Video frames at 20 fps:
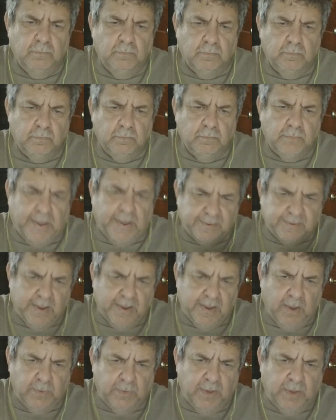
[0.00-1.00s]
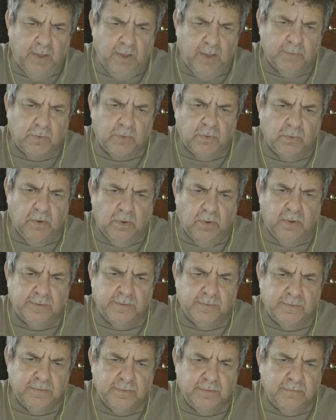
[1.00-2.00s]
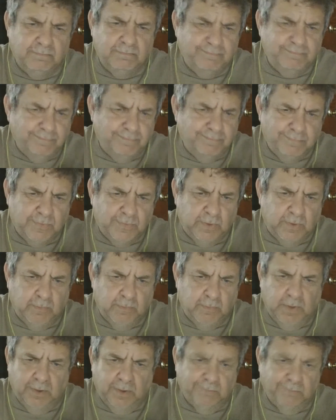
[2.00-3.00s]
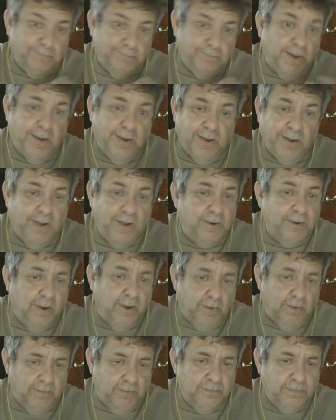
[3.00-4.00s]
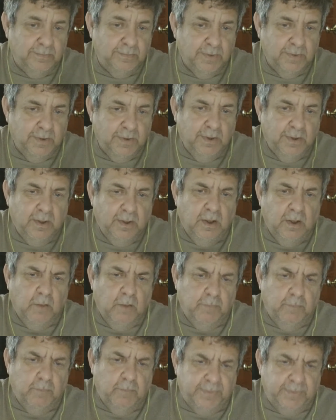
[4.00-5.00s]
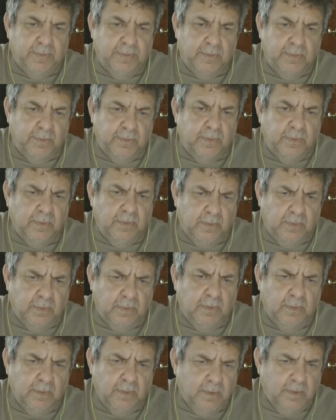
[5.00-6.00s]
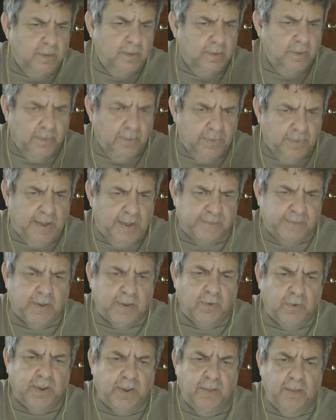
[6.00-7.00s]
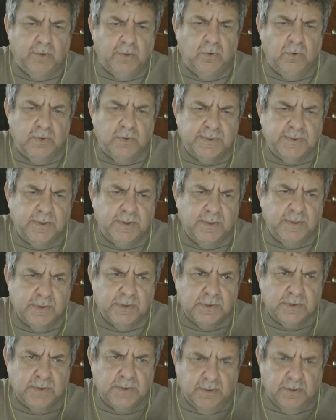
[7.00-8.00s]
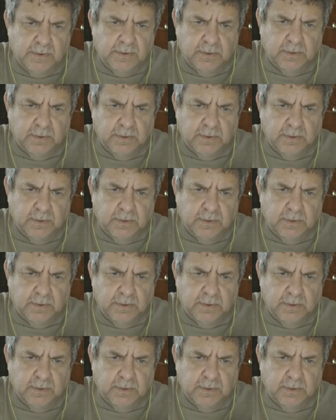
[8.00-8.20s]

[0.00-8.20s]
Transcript: That's how it came across to me. I know. But that's how it came across to this citizen.